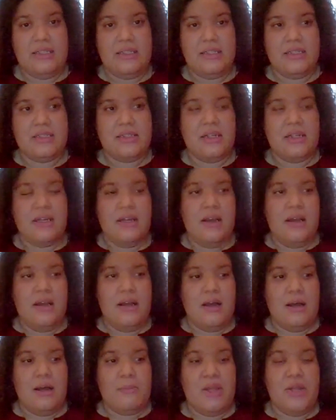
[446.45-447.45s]
could
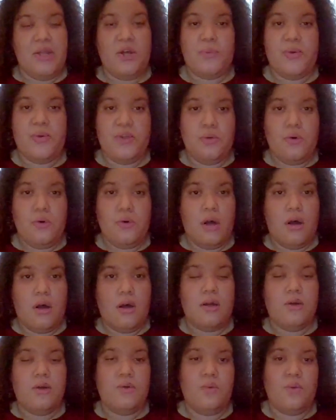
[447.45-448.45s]
help you
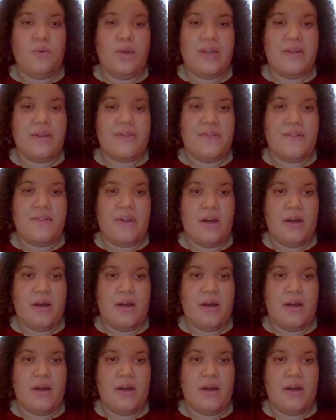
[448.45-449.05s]
all with